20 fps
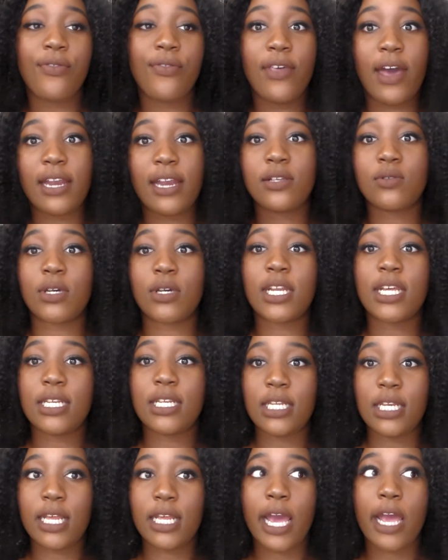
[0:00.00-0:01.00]
That is what I
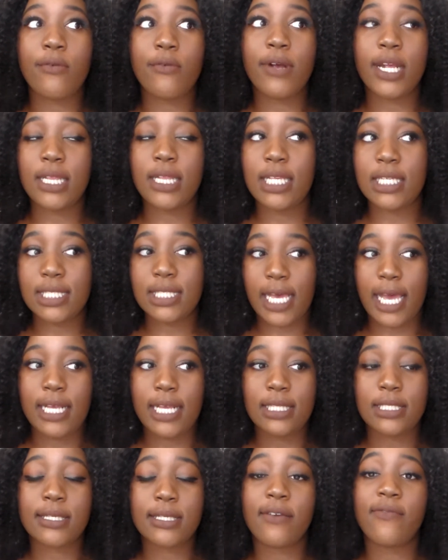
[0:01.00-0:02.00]
did. I read the signs.